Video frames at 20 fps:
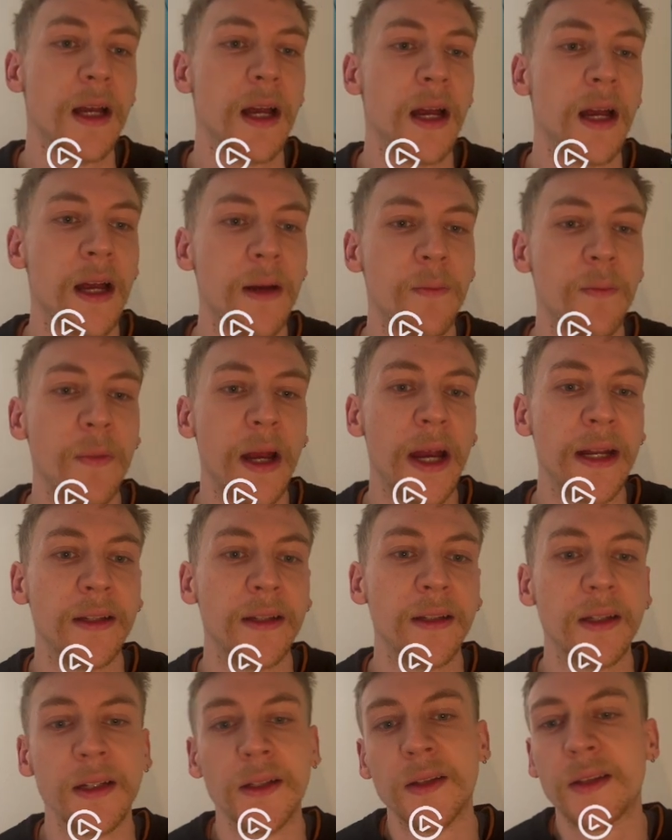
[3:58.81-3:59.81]

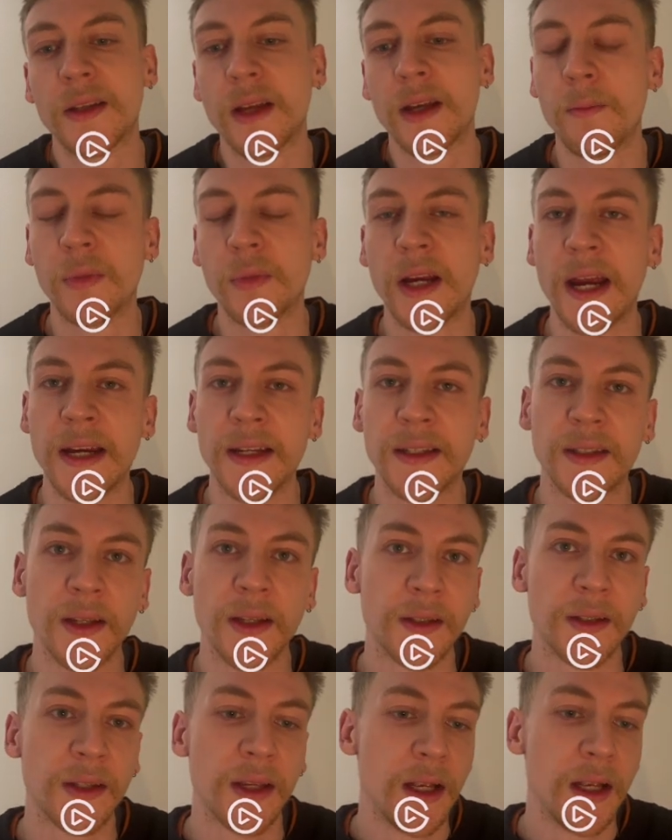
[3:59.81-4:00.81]
and in some
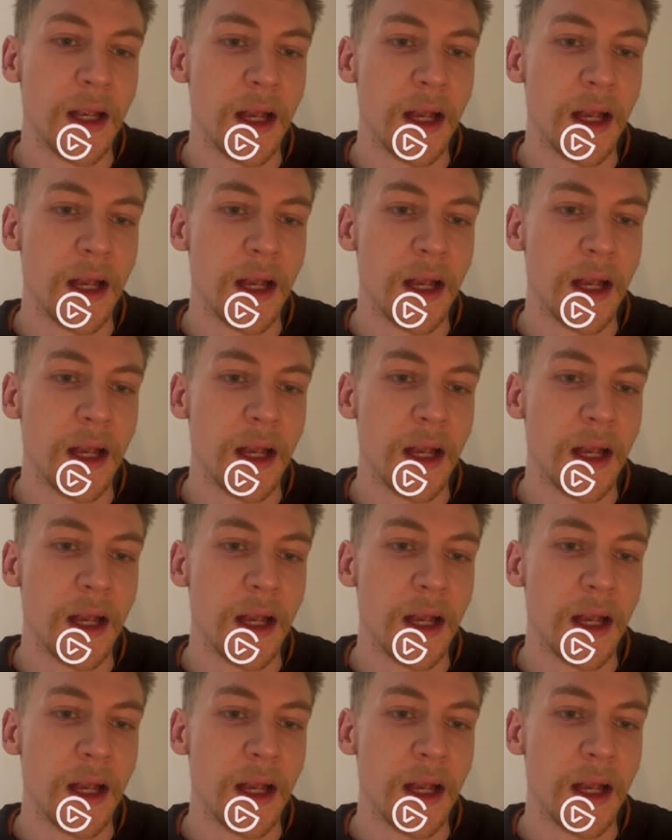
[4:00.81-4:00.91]
cases